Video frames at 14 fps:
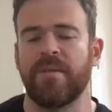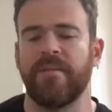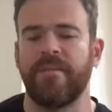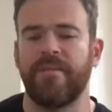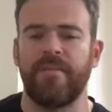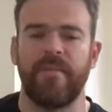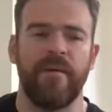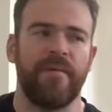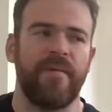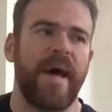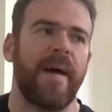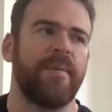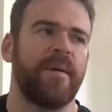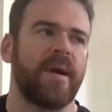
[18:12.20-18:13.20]
of
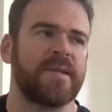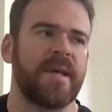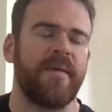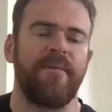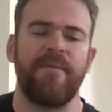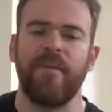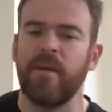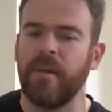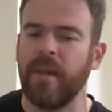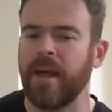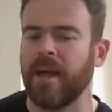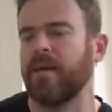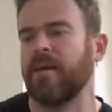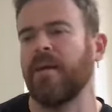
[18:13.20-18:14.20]
that because I feel
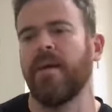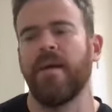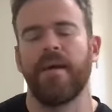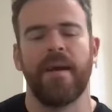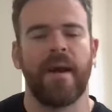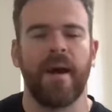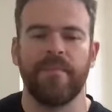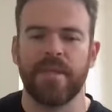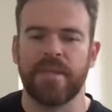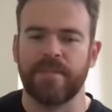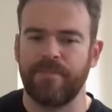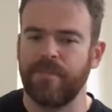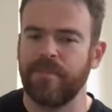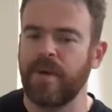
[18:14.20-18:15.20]
like I'm
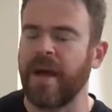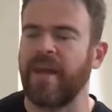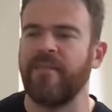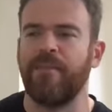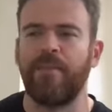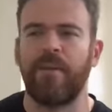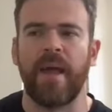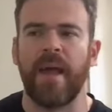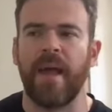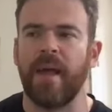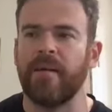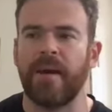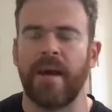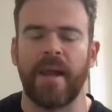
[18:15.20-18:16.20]
just kind of
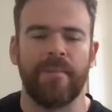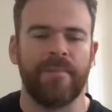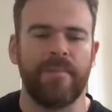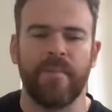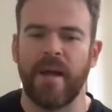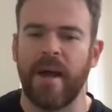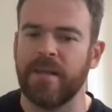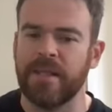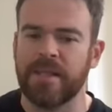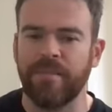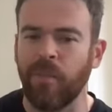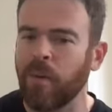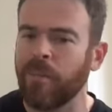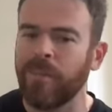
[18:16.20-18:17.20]
playing and I
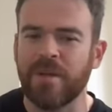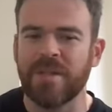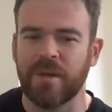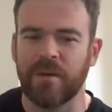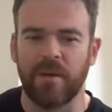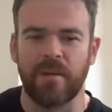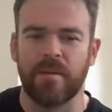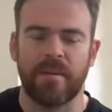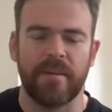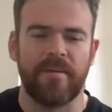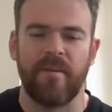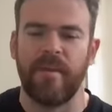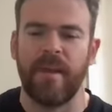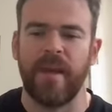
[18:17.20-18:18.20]
just more musical
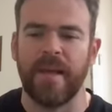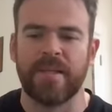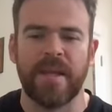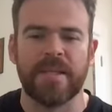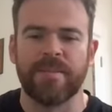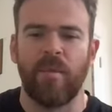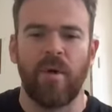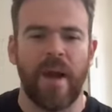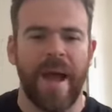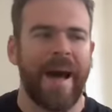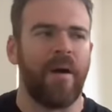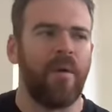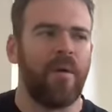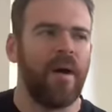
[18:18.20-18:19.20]
to me. It's more
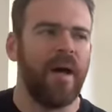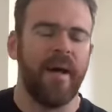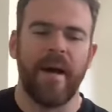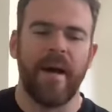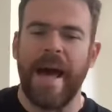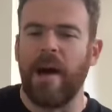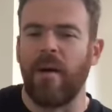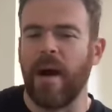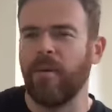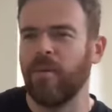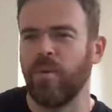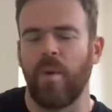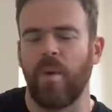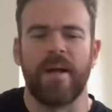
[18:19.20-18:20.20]
how I
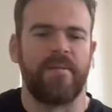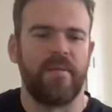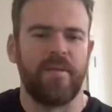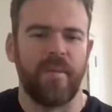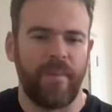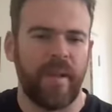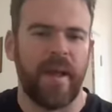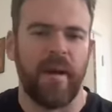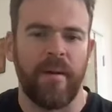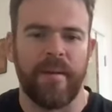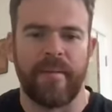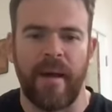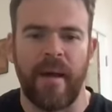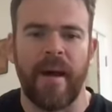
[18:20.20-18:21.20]
would want to play all
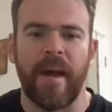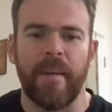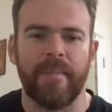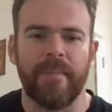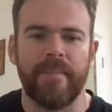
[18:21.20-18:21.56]
the time.